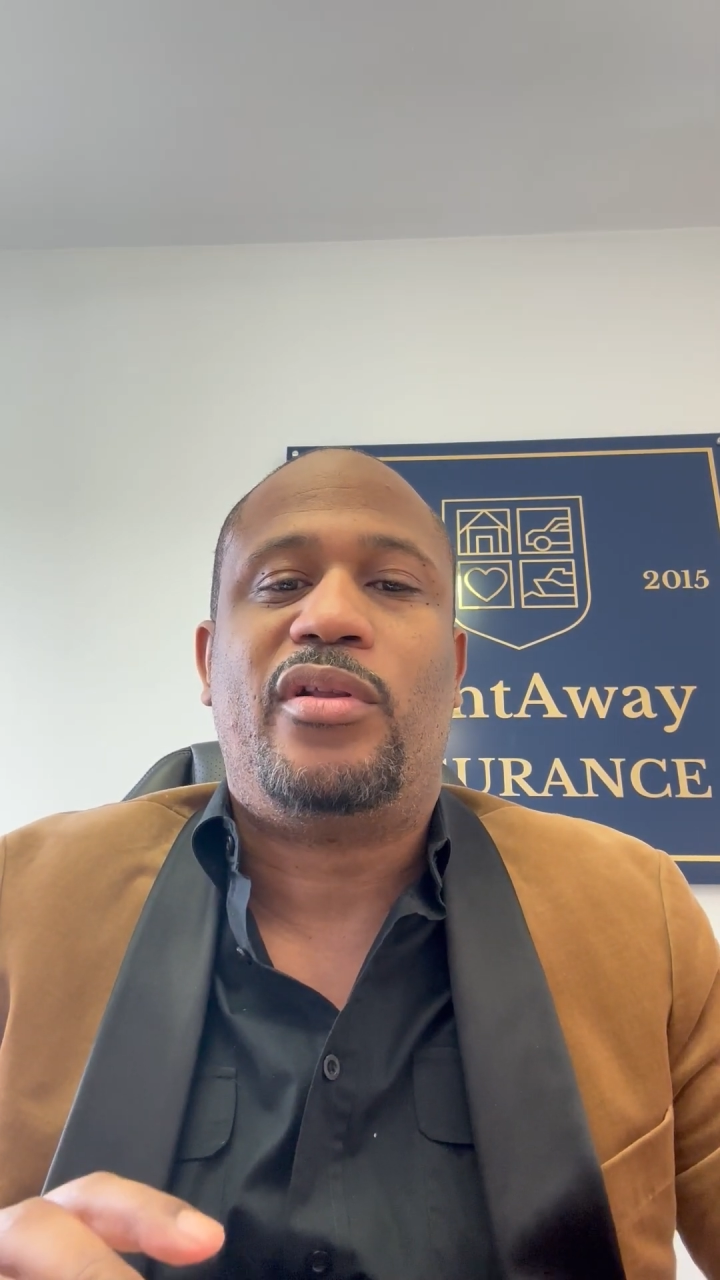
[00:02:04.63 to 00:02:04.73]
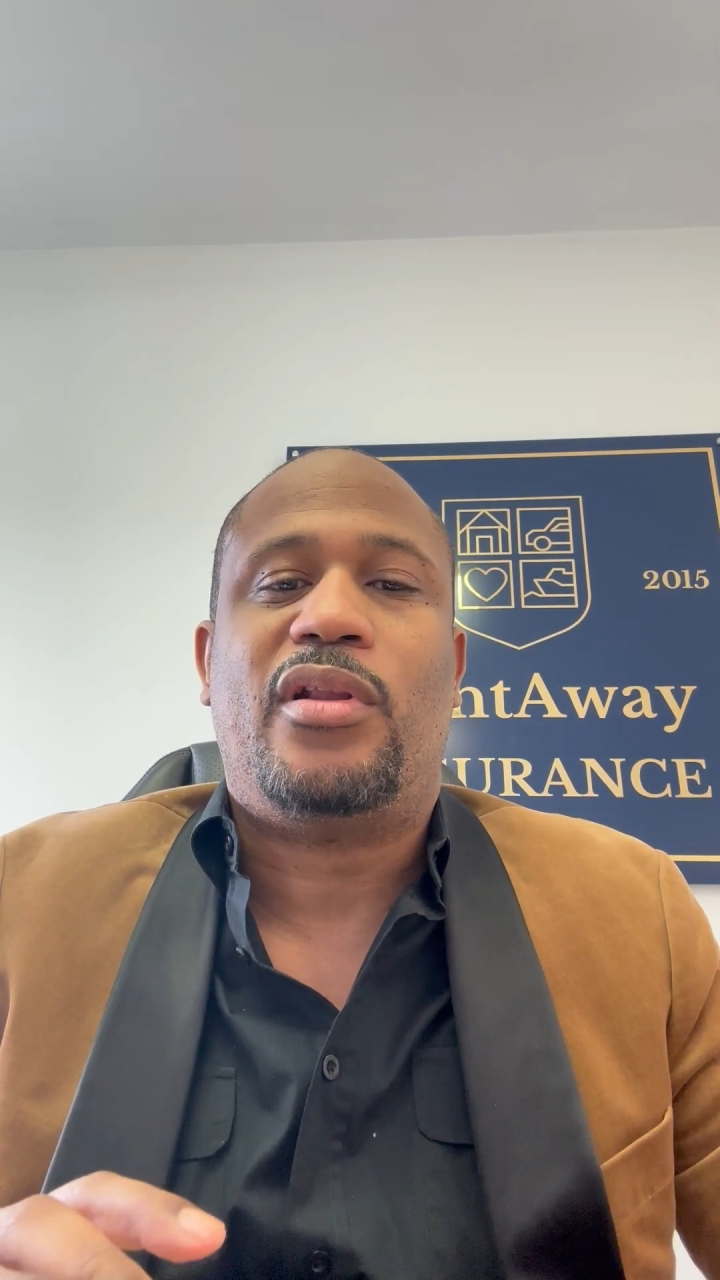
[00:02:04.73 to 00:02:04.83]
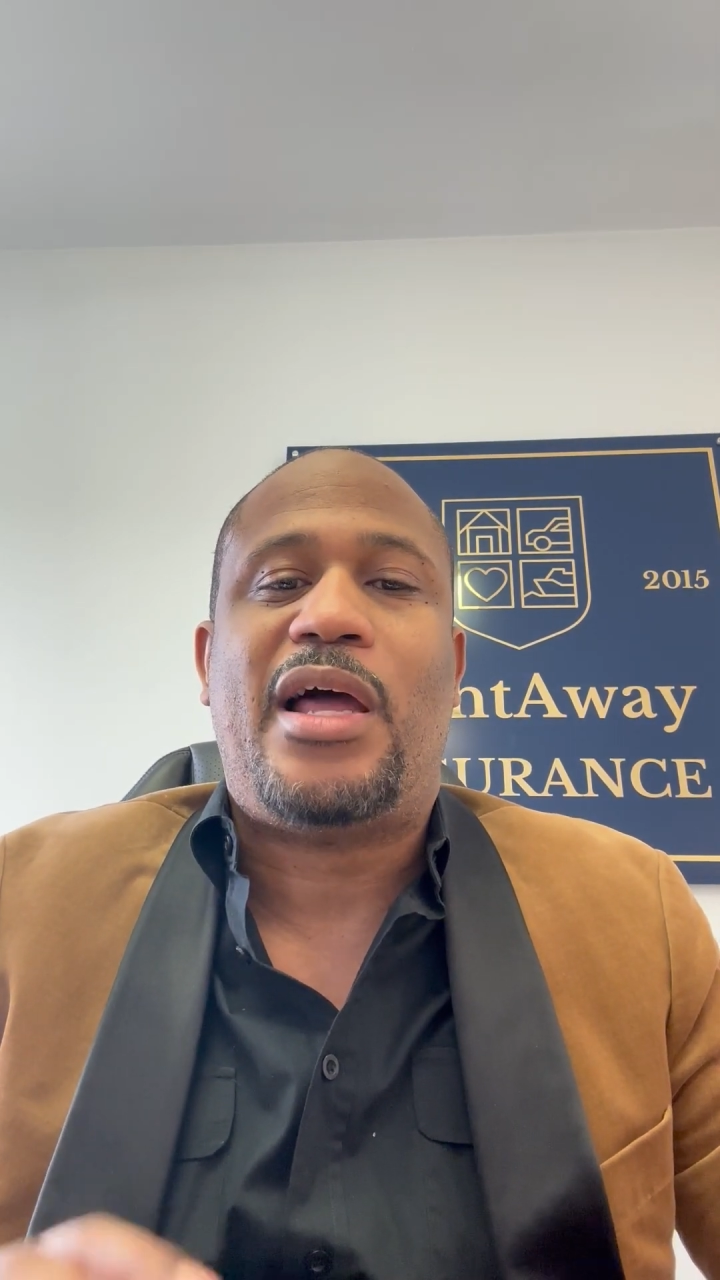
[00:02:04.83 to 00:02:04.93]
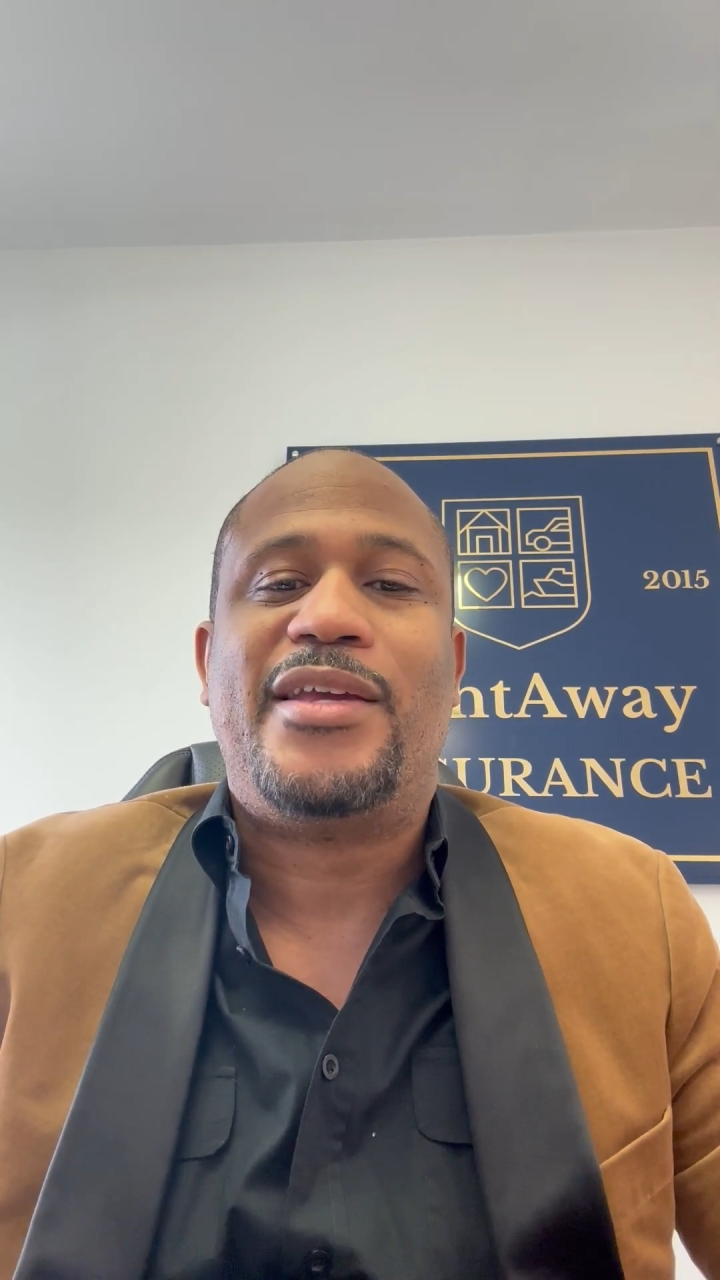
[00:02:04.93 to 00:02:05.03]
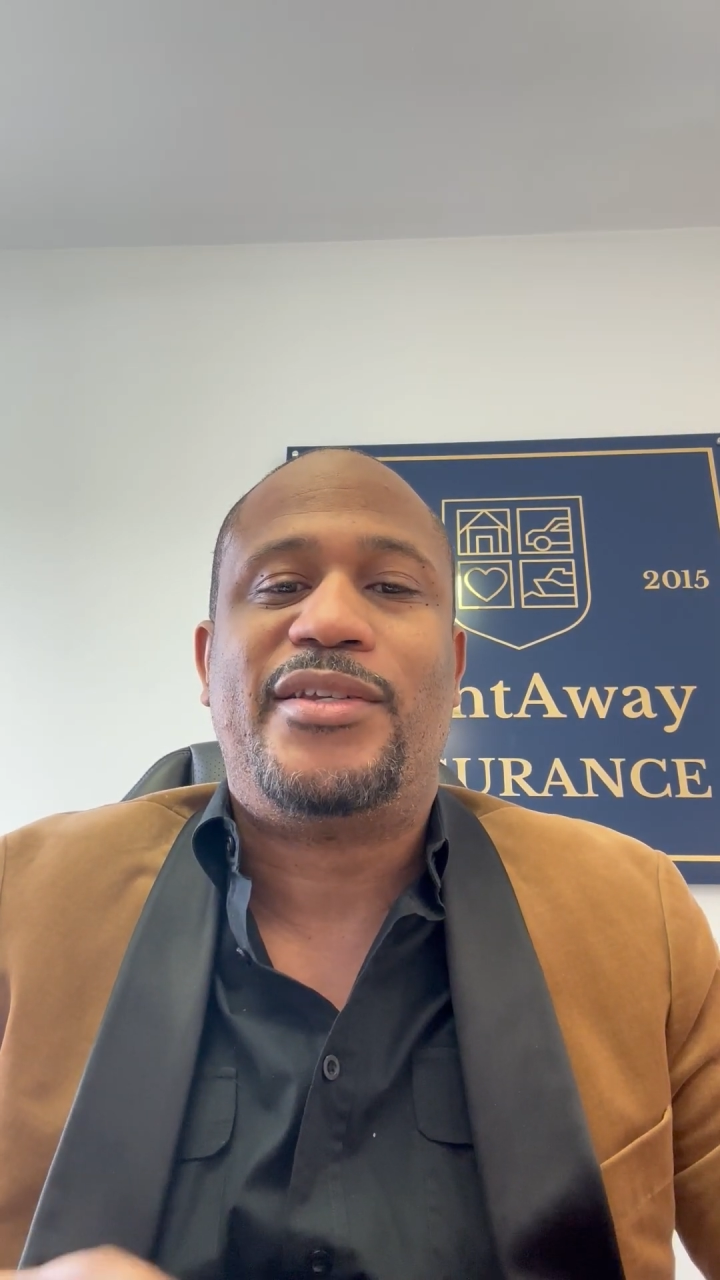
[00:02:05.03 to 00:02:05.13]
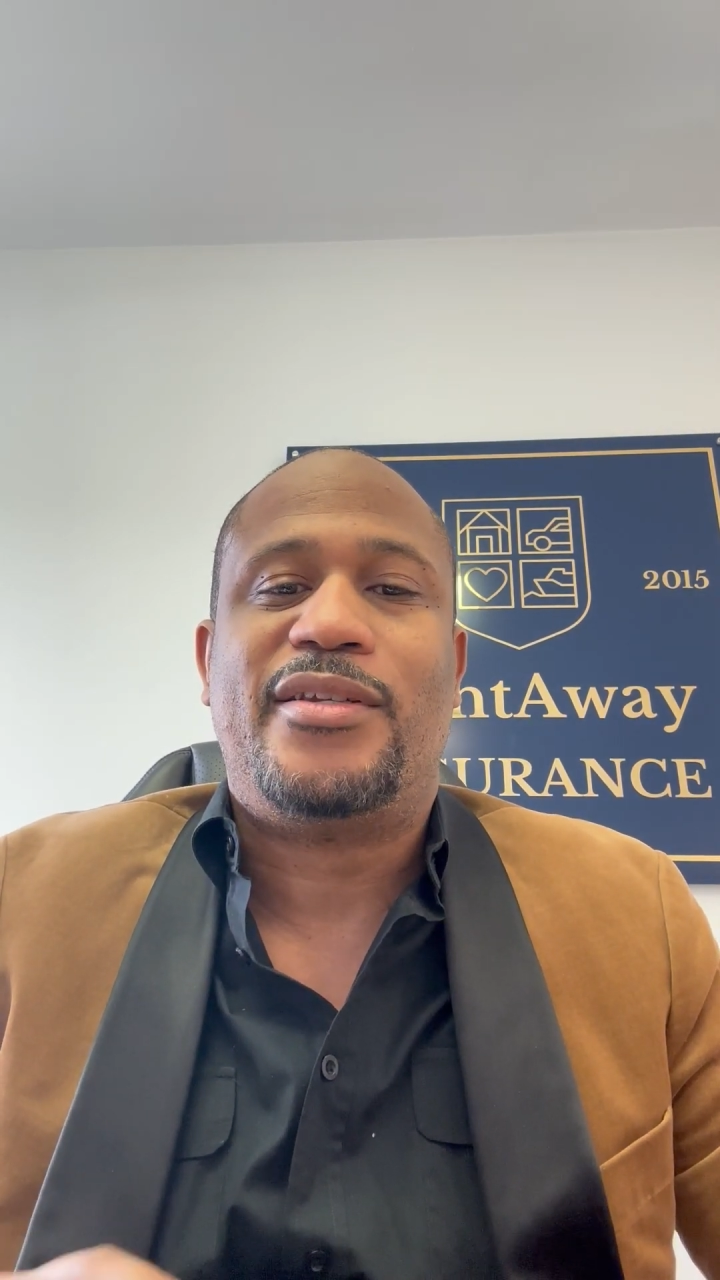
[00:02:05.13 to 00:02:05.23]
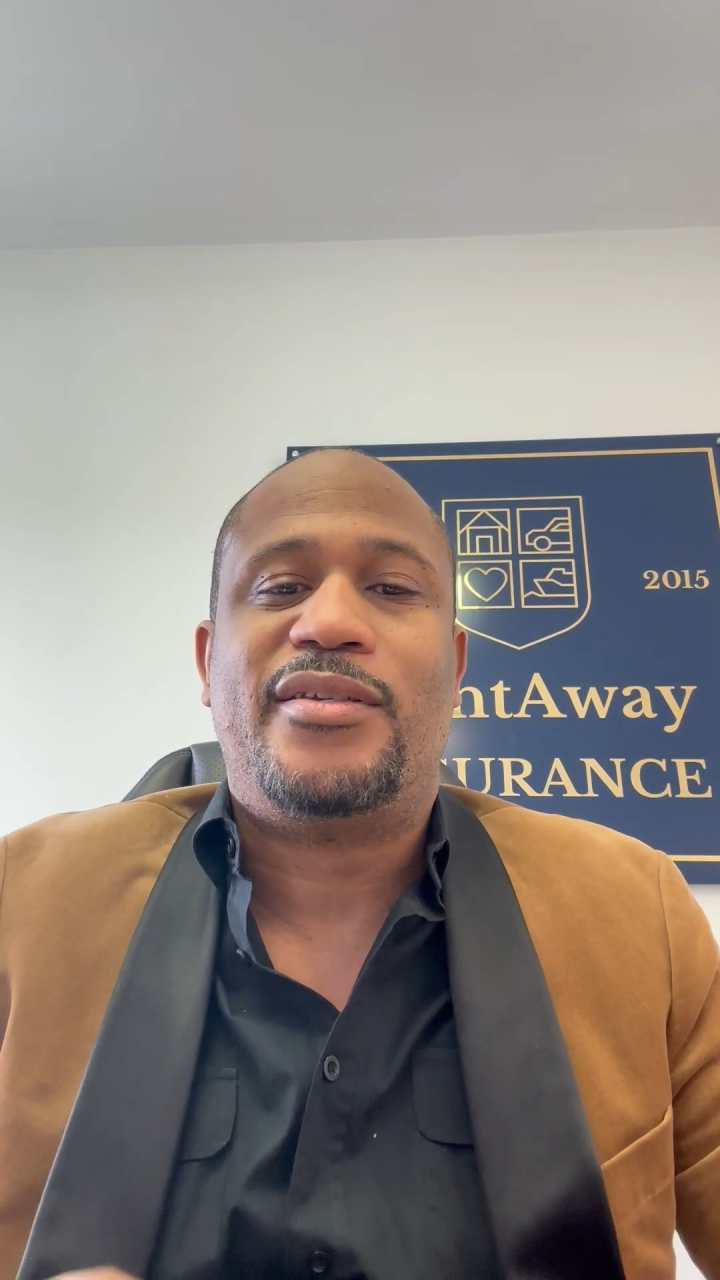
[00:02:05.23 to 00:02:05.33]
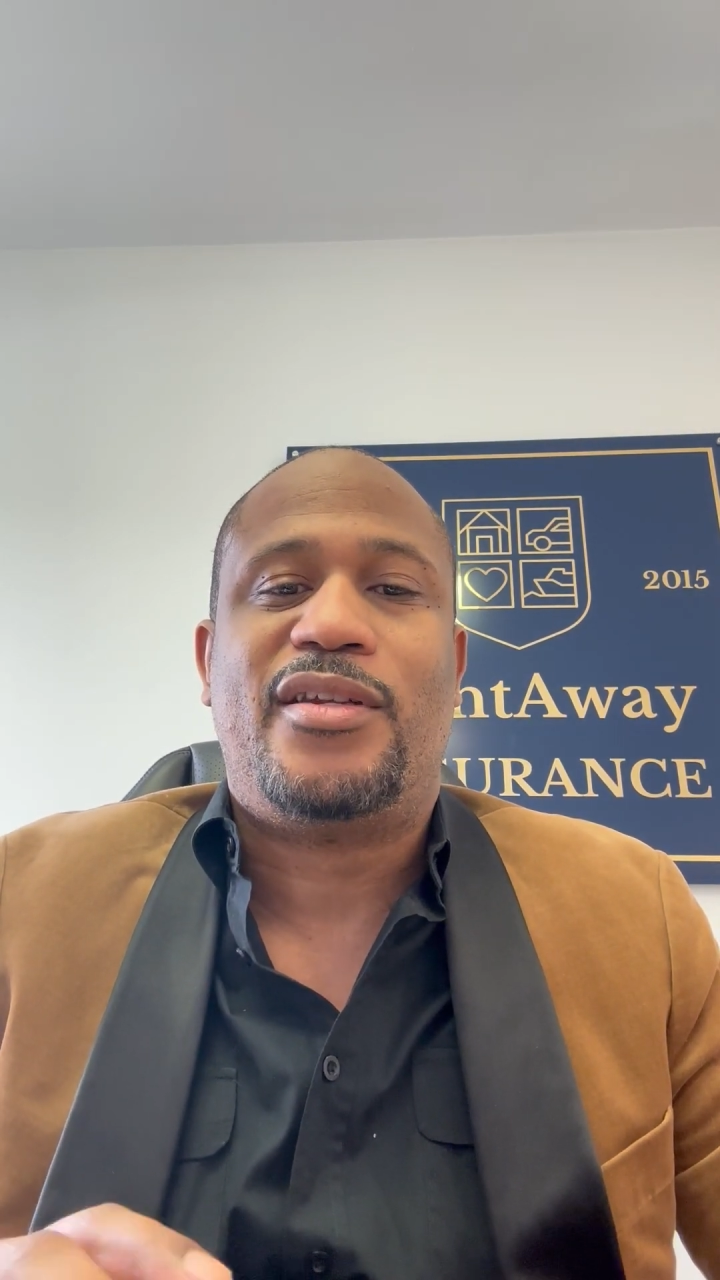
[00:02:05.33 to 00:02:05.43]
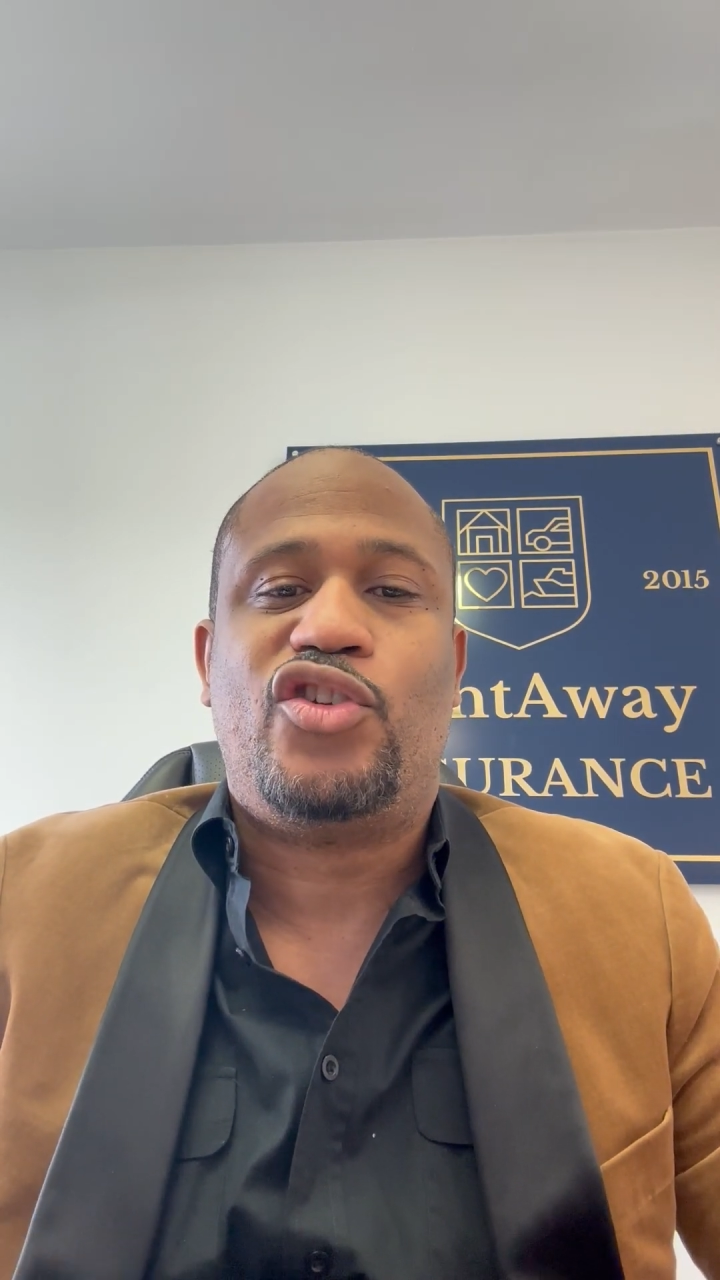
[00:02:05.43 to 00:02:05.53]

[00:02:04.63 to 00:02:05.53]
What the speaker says: licensed